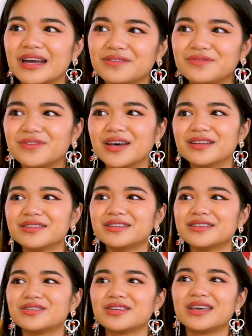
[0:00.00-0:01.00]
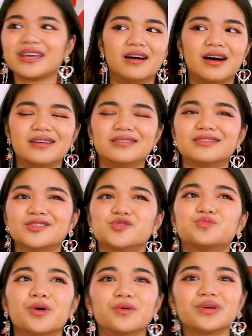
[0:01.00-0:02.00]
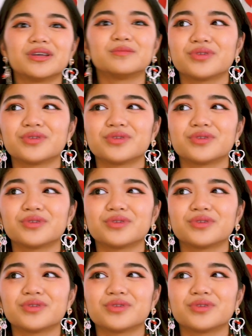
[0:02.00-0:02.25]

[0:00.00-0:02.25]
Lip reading: I felt this unspoken